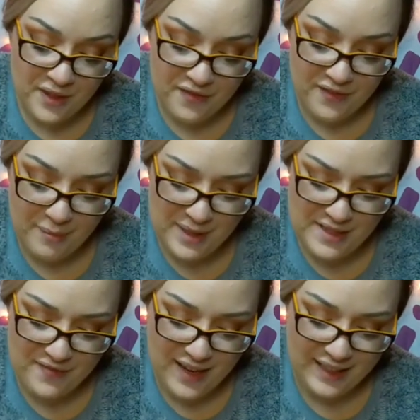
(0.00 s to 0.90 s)
the
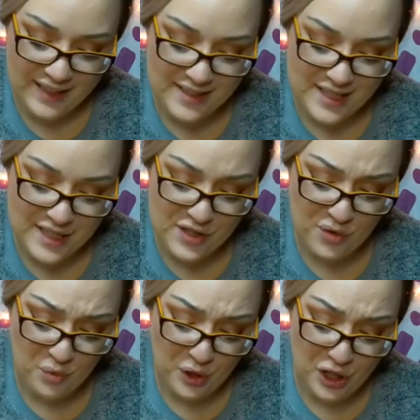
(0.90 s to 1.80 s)
family's
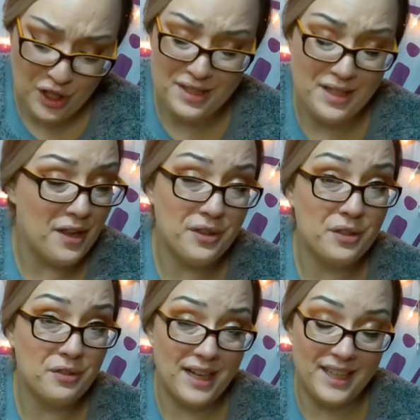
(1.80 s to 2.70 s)
finances were not
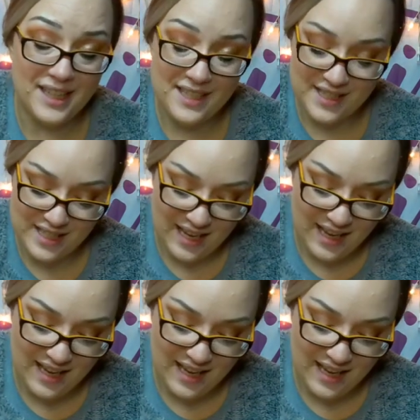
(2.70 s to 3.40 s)
the greatest,